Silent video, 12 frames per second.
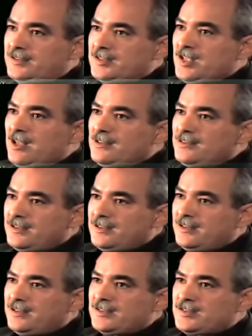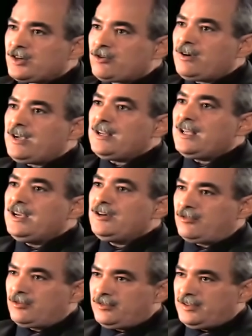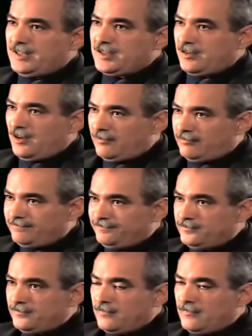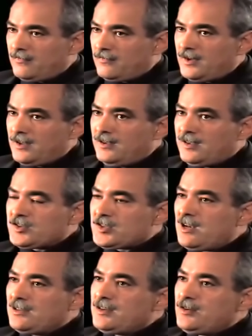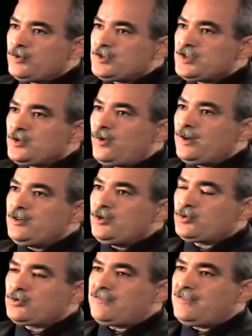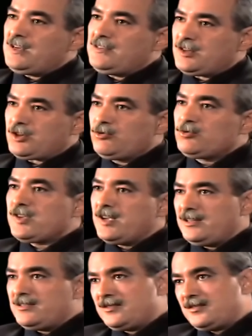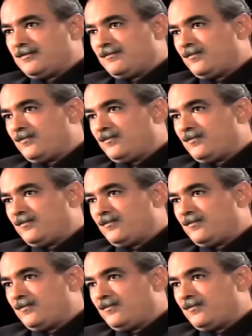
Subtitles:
Saladin is a great hero in Islam. Saladin was the one who defeated the Crusades.